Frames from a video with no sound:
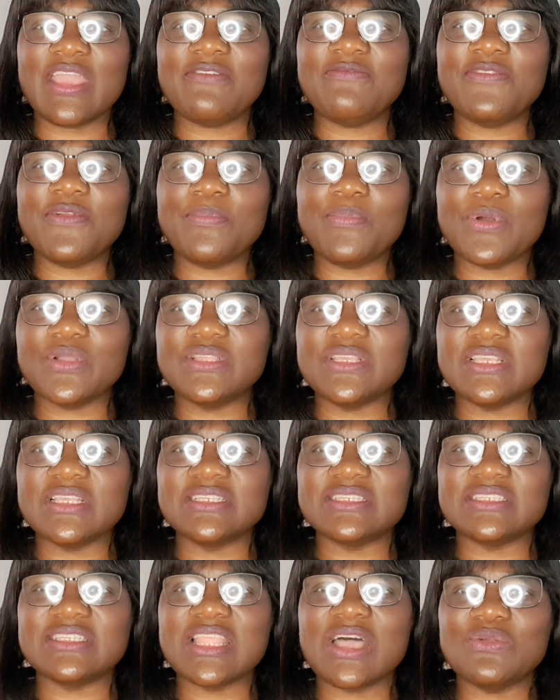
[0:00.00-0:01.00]
everybody
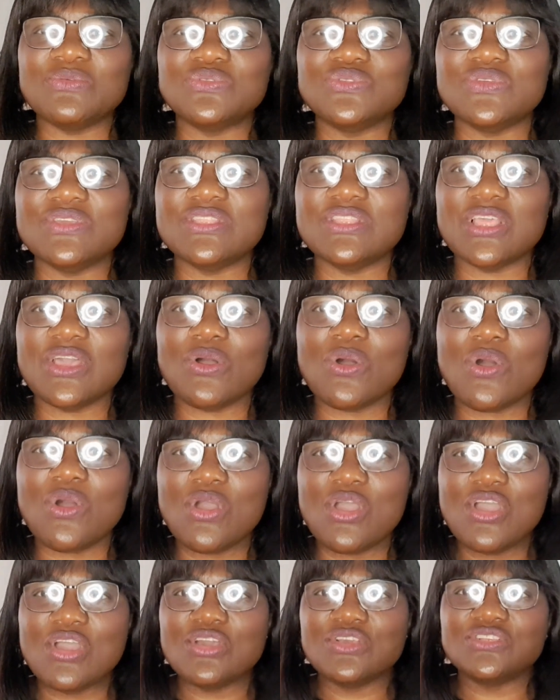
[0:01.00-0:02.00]
is now doing
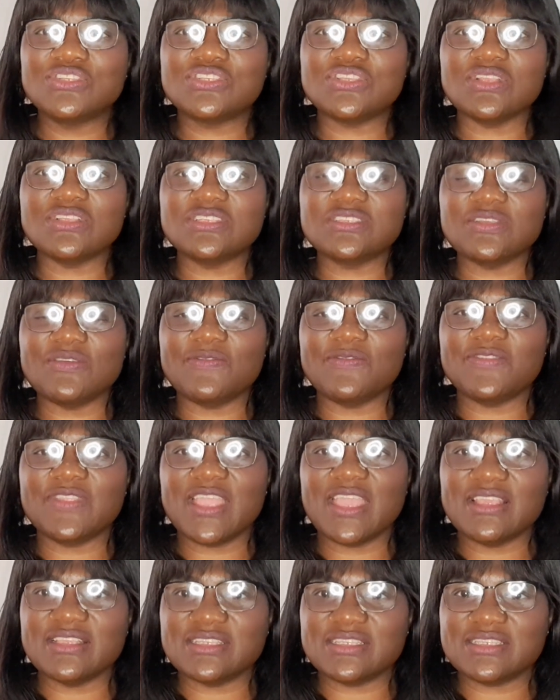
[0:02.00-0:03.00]
all sorts of
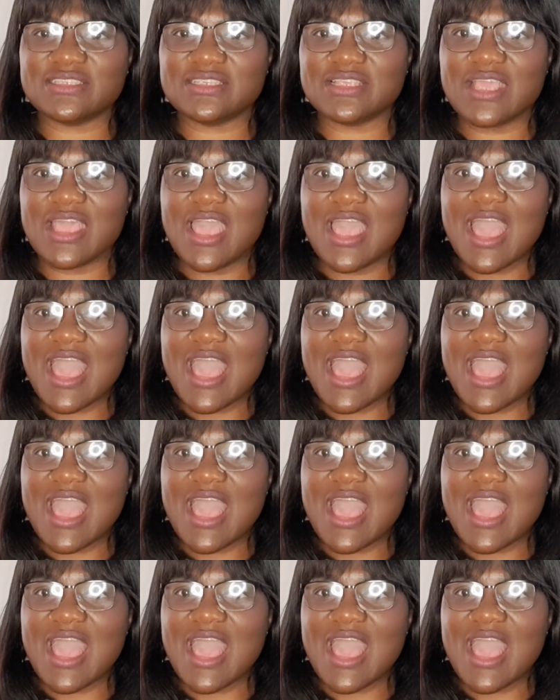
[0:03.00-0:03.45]
things.